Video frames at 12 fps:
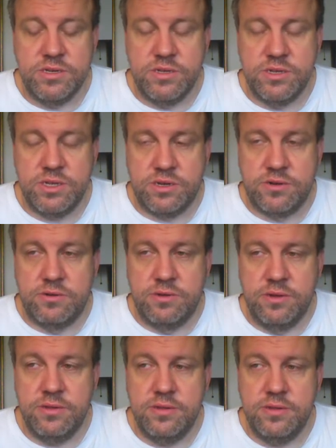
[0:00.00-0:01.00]
So,
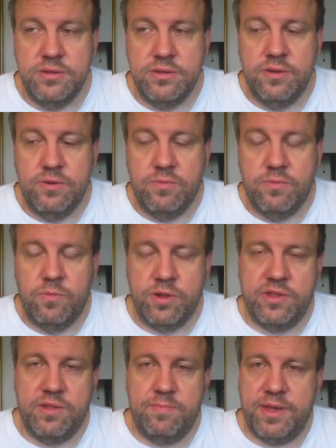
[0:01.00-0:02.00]

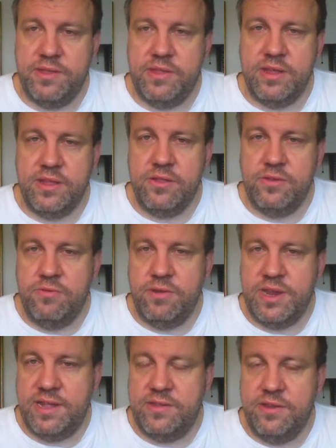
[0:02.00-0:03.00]
what's the best thing to do in
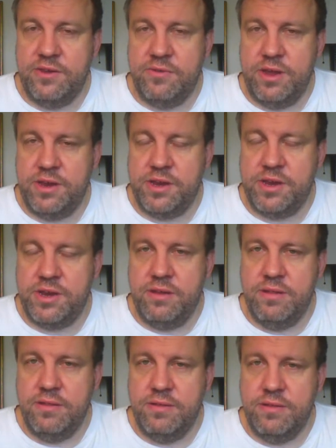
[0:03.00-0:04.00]
that situation?
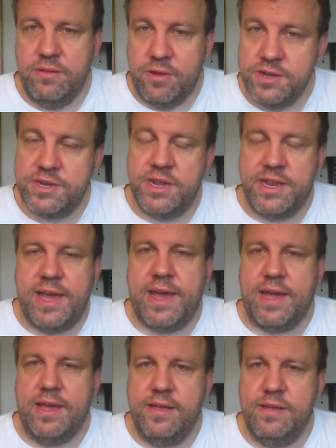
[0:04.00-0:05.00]
Launch an
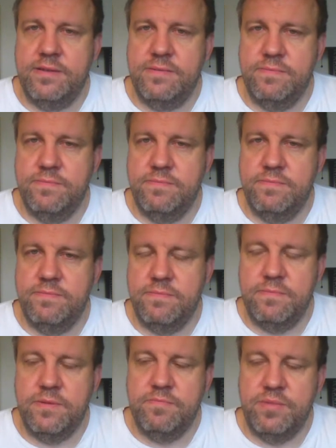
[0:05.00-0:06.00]
attack.
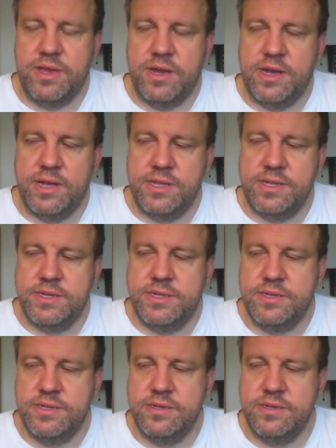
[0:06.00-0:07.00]
Because,
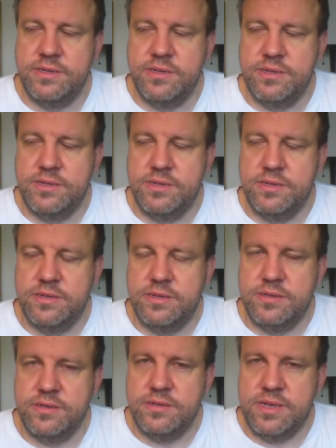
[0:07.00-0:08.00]

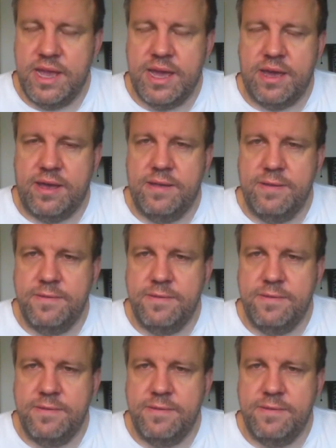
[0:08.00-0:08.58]
yeah.